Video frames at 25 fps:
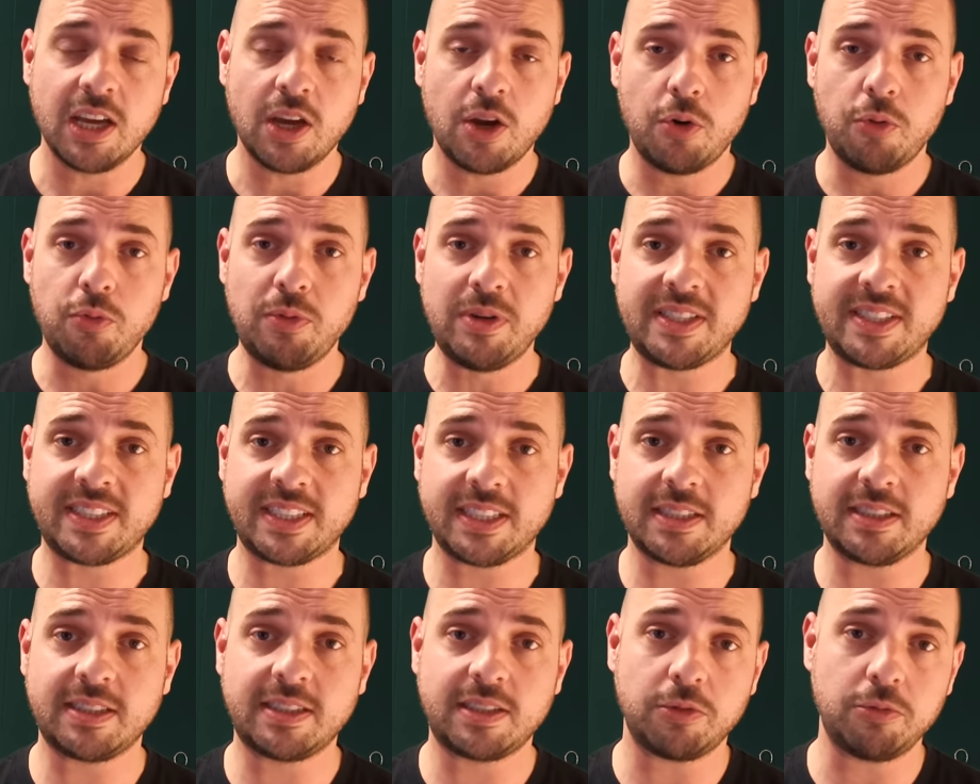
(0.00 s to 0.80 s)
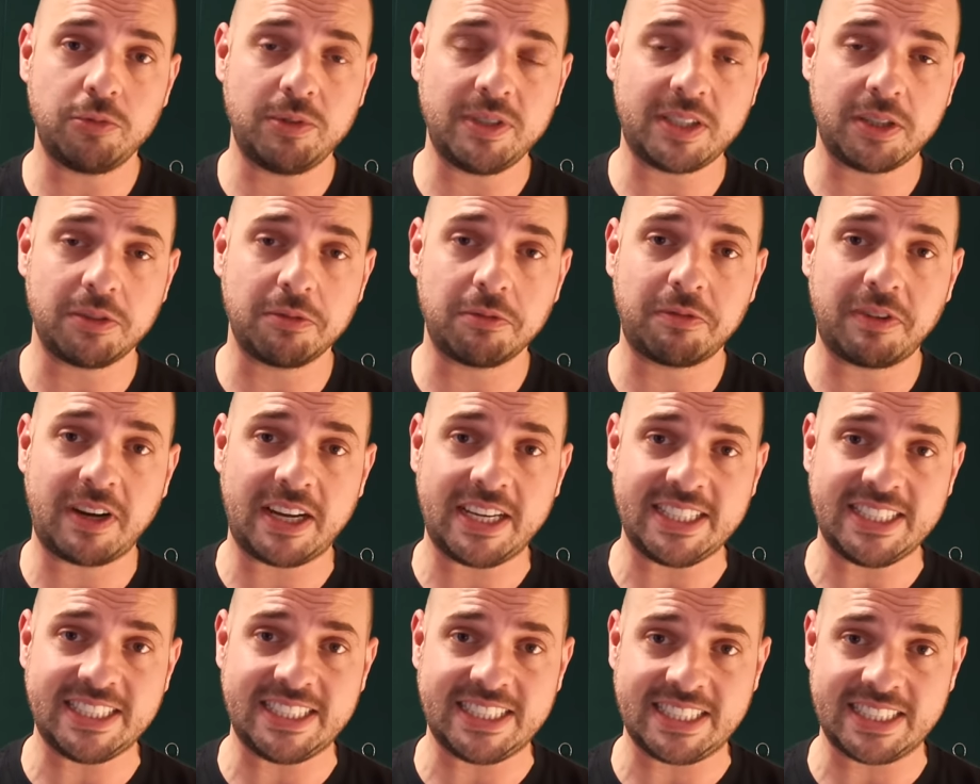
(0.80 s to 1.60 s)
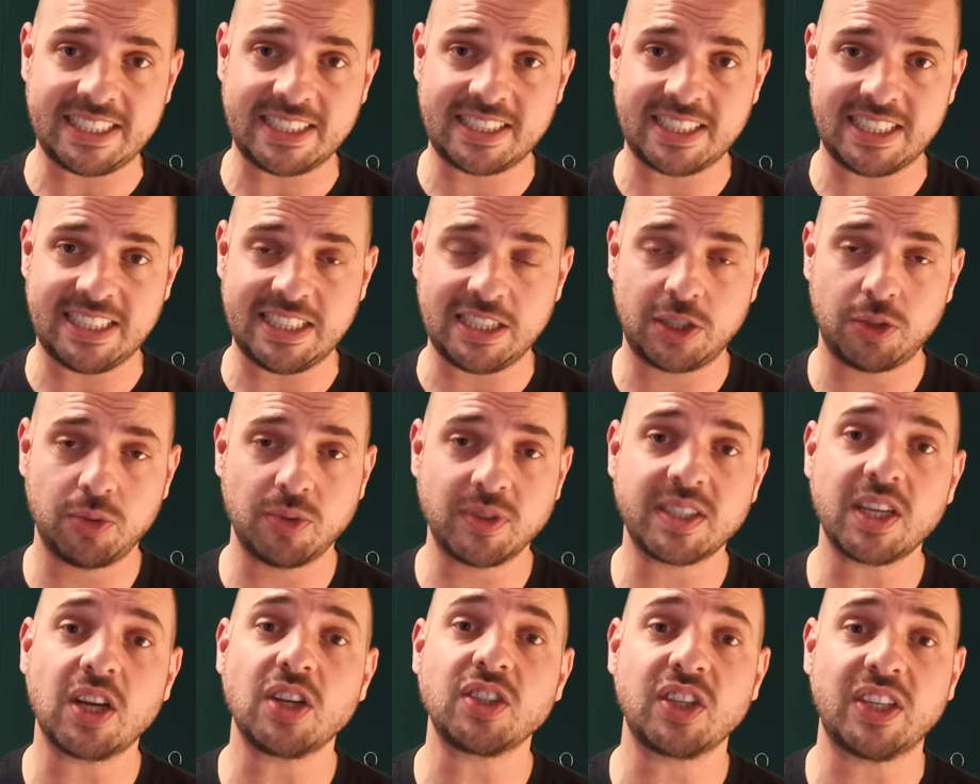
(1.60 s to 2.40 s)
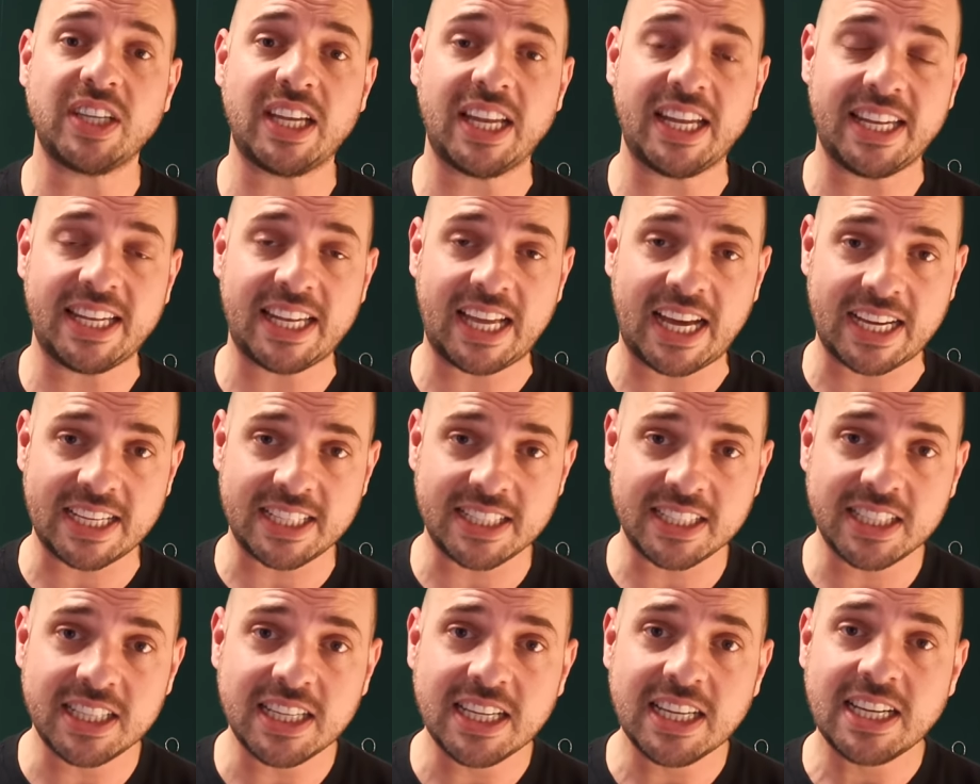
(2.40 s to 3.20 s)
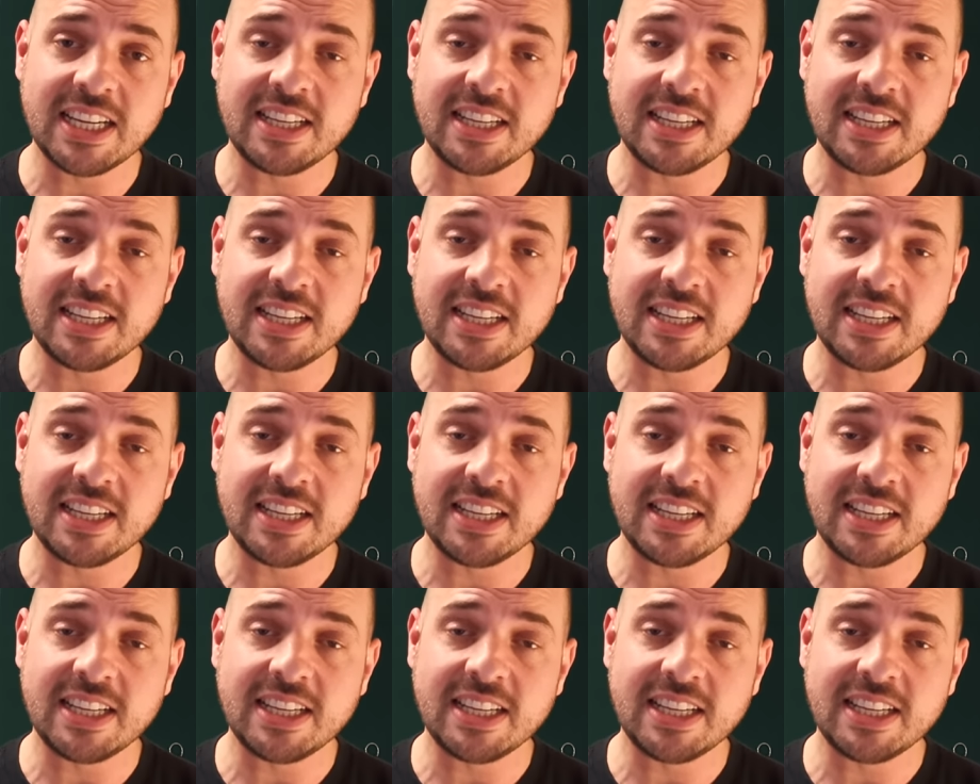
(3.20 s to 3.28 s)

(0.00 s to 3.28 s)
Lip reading: recent written findings in 2009